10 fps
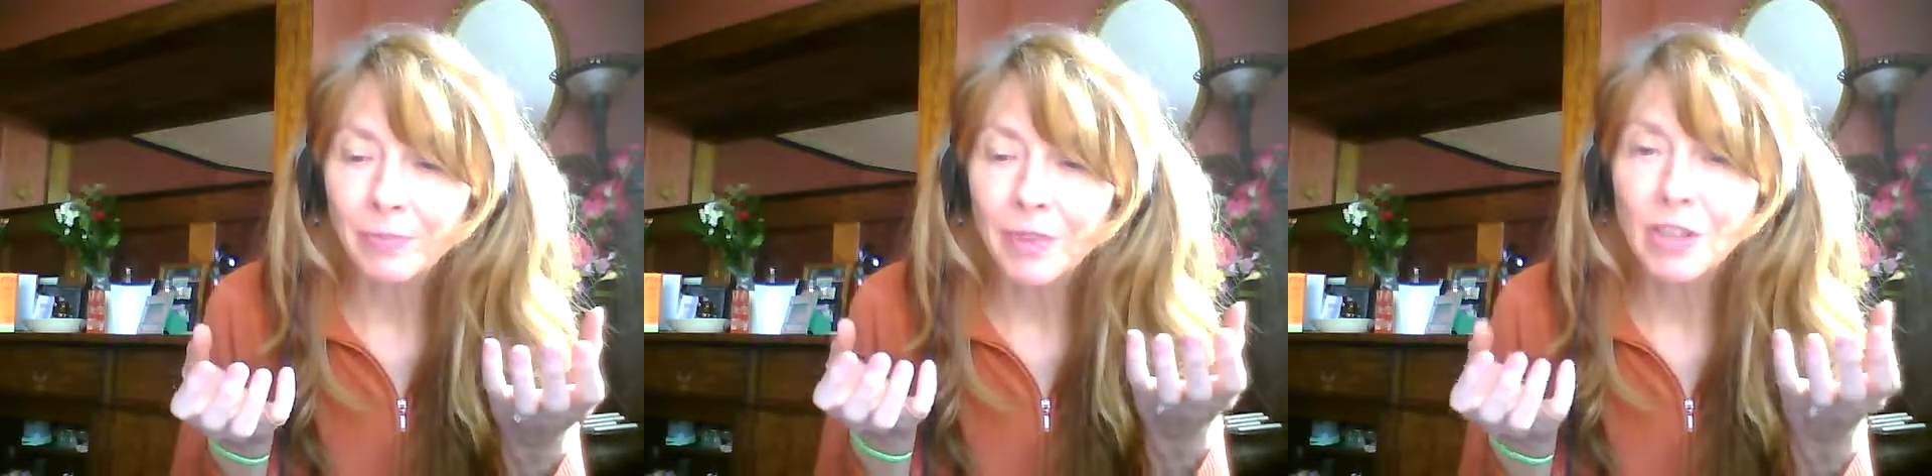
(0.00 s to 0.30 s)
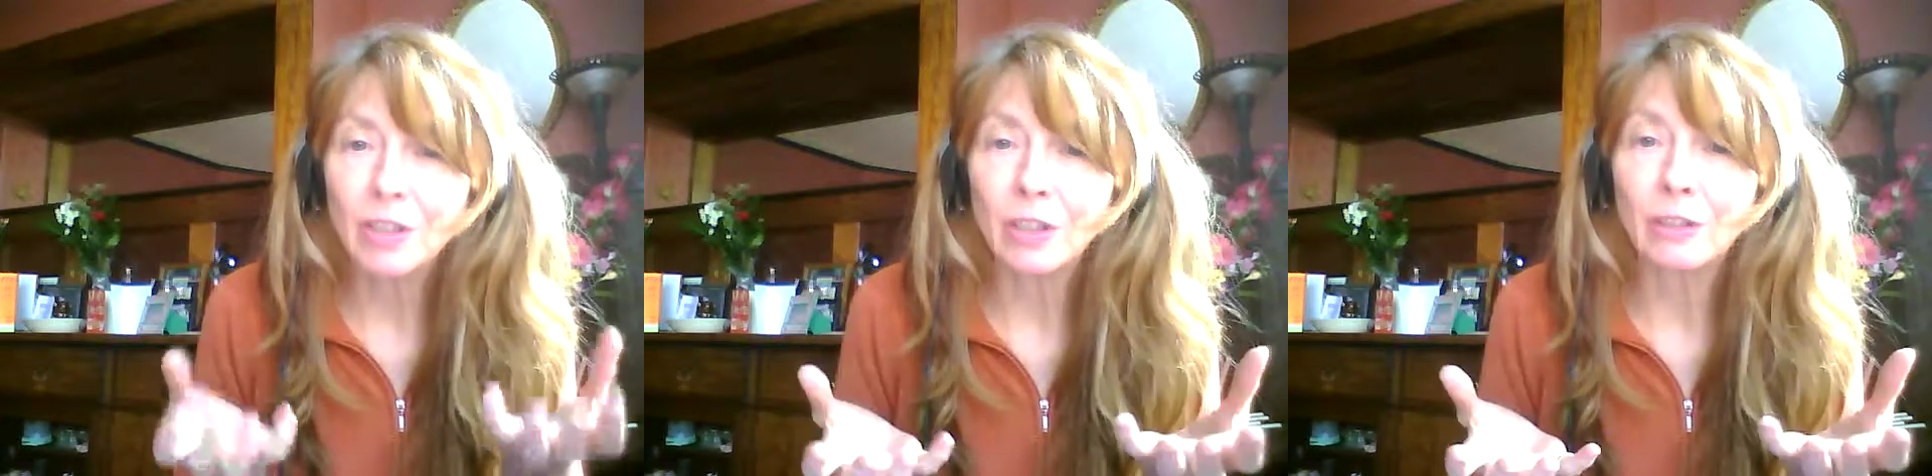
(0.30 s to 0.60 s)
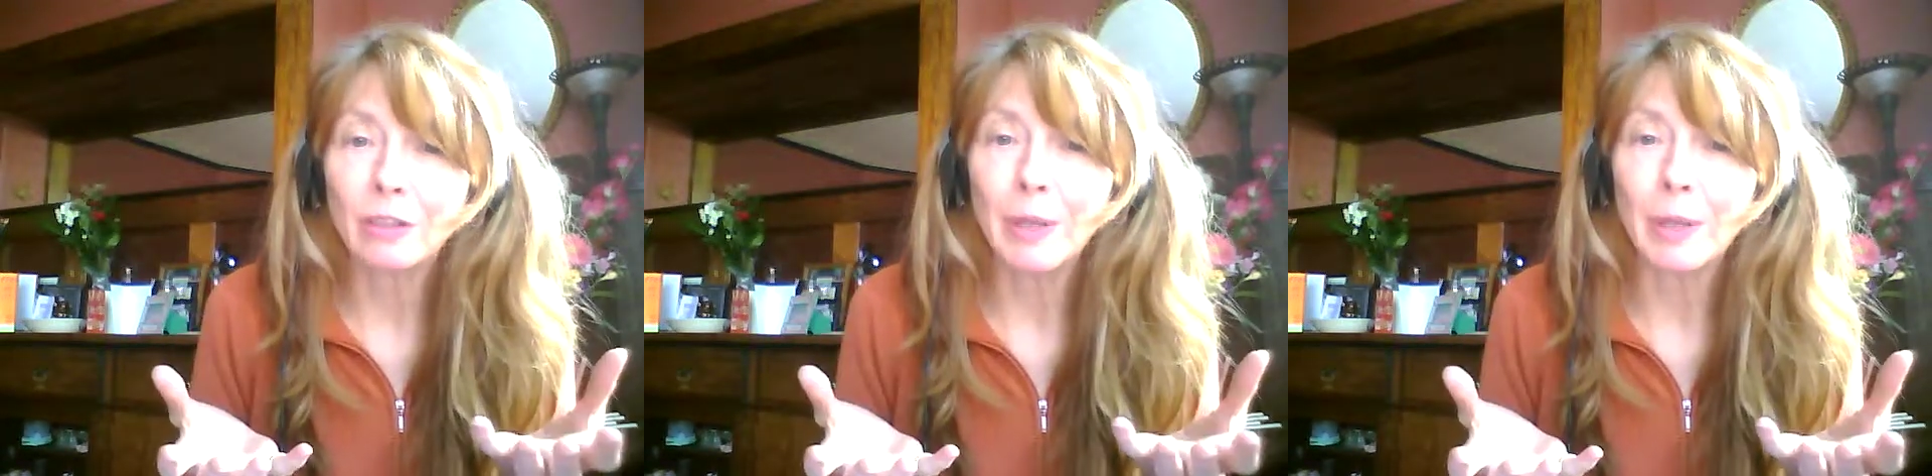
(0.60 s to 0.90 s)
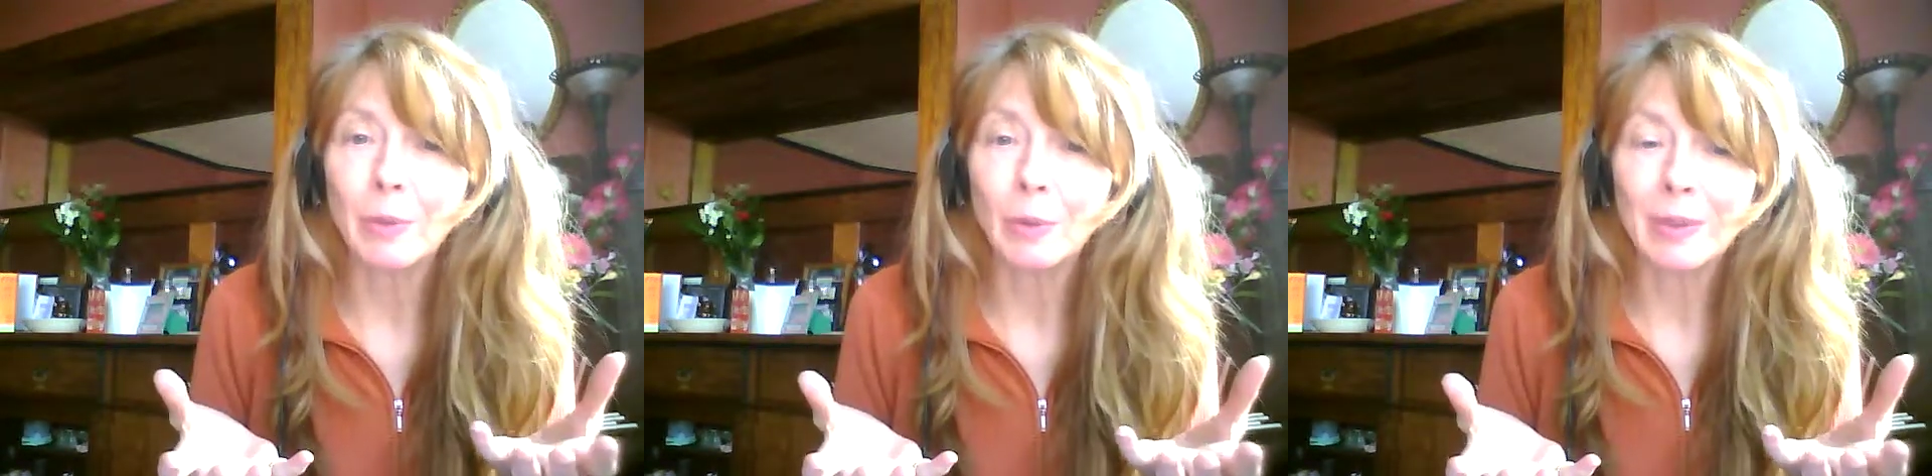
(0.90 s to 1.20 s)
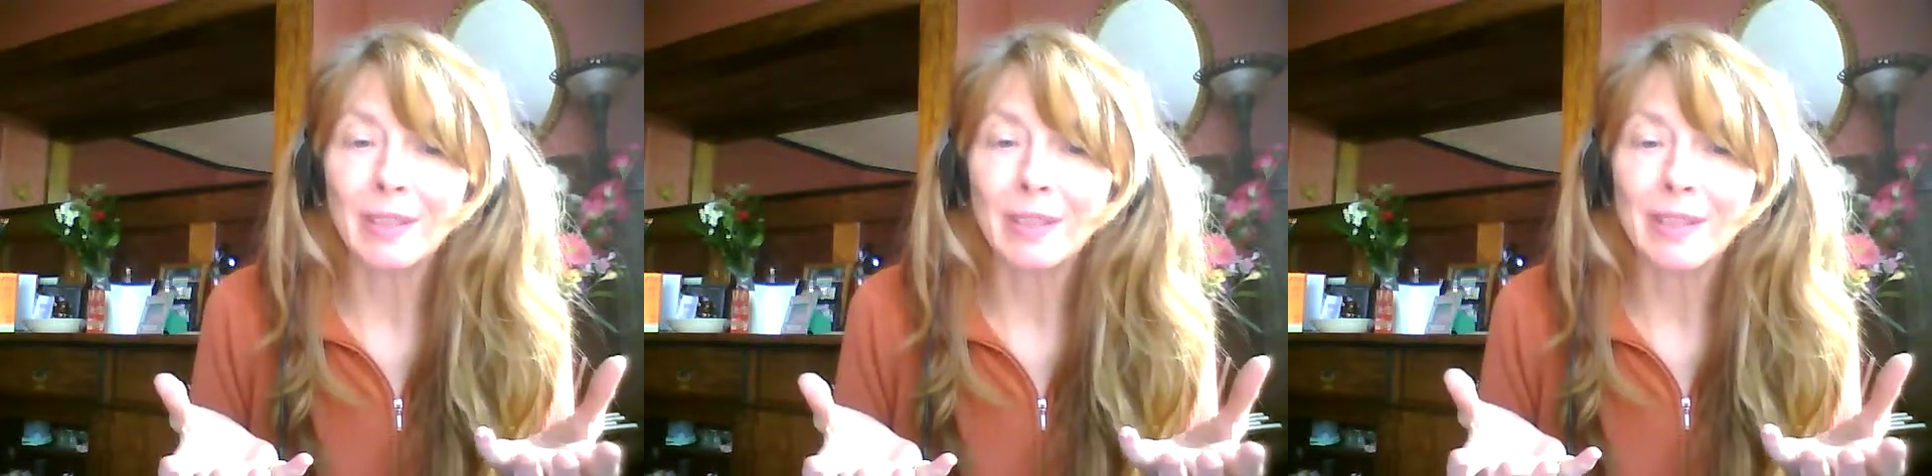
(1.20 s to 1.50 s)
serve people
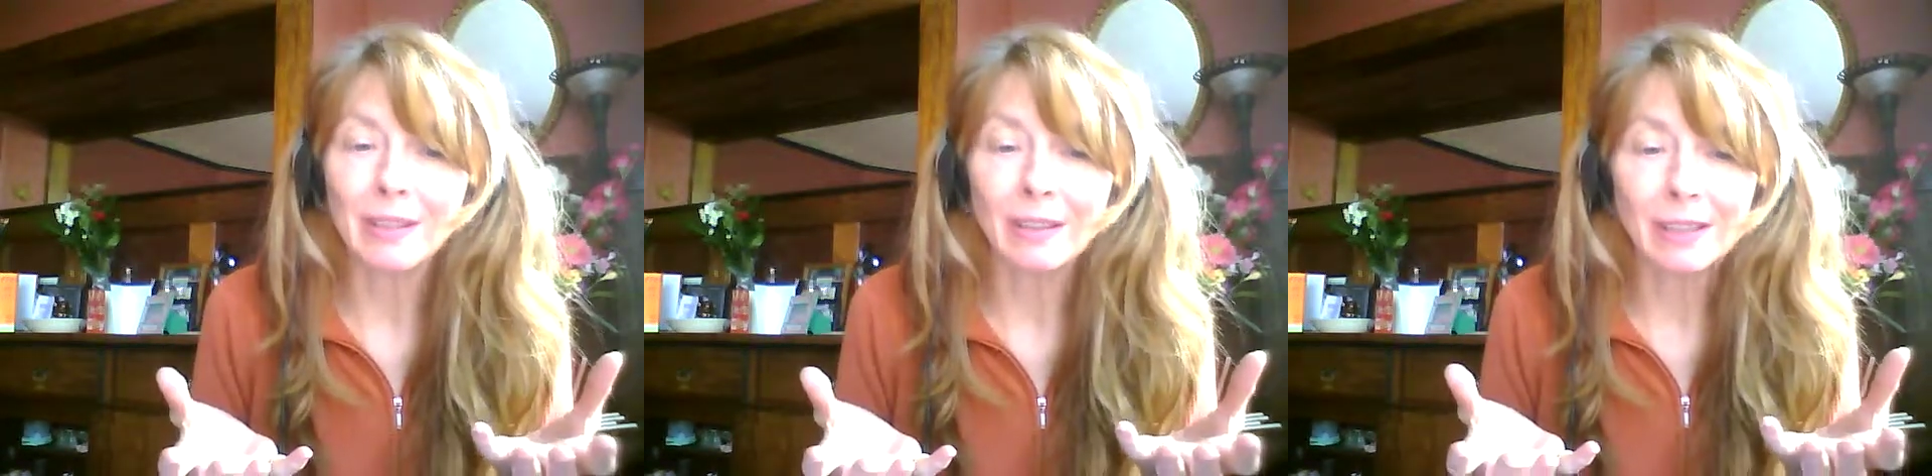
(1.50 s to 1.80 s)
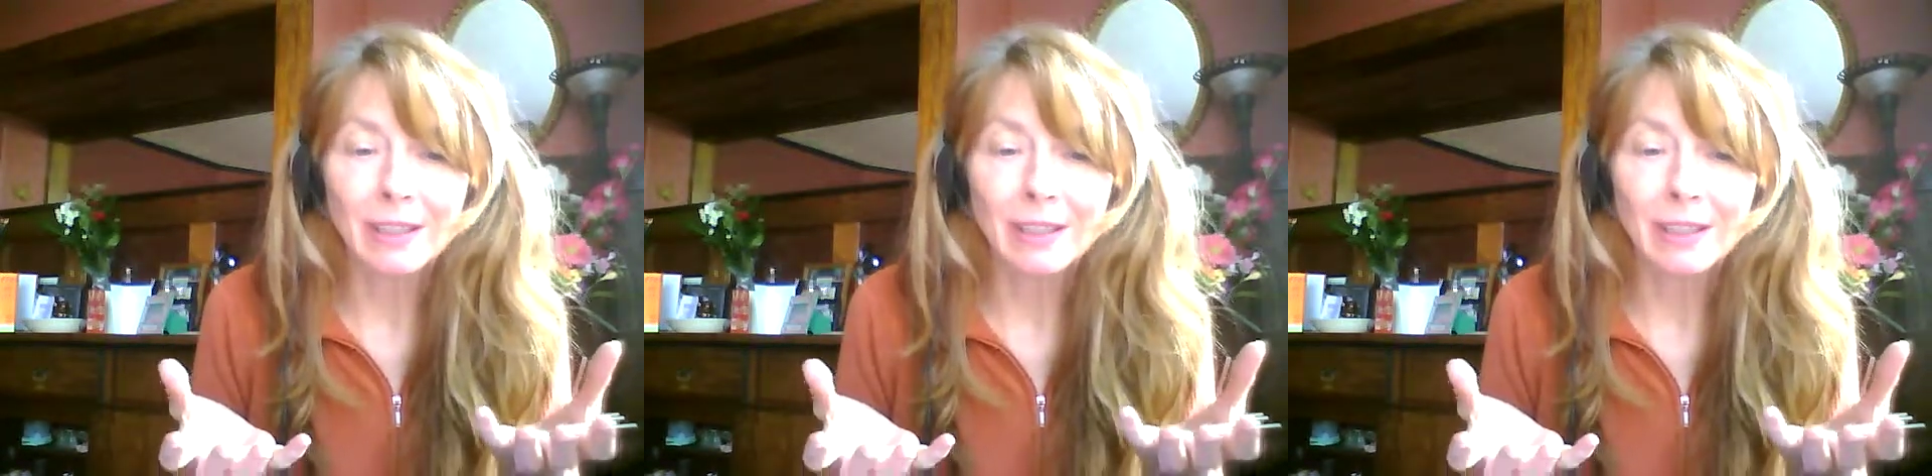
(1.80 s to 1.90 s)
with this skill?